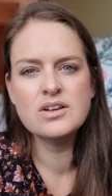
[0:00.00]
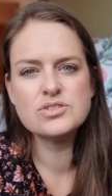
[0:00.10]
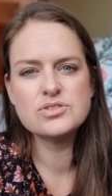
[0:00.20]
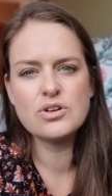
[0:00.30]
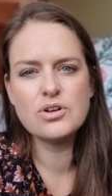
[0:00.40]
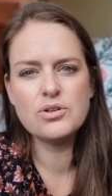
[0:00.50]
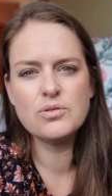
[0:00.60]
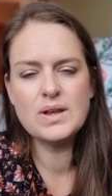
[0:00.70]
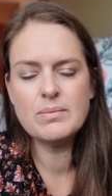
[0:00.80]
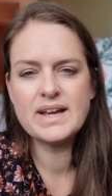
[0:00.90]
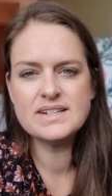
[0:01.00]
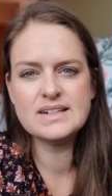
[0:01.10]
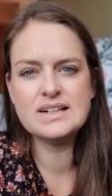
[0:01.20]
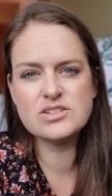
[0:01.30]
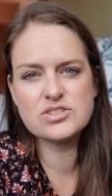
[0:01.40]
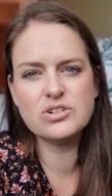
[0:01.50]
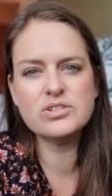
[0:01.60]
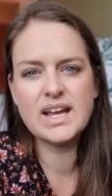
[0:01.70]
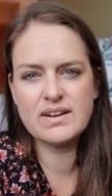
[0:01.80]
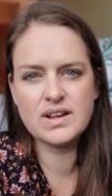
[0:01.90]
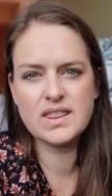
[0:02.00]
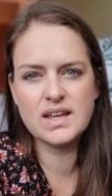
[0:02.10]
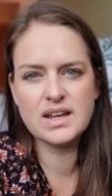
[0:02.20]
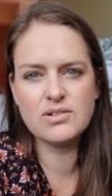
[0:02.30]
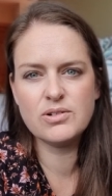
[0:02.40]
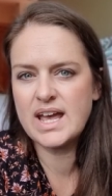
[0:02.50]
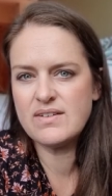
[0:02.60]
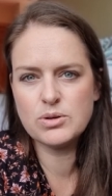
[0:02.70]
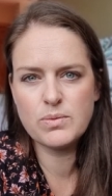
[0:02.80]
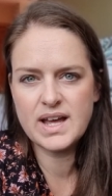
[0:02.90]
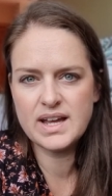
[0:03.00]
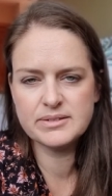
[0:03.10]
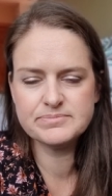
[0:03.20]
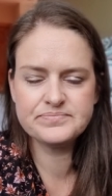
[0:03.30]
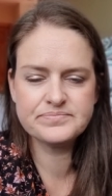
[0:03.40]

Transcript: So we basically sold everything or gave it away.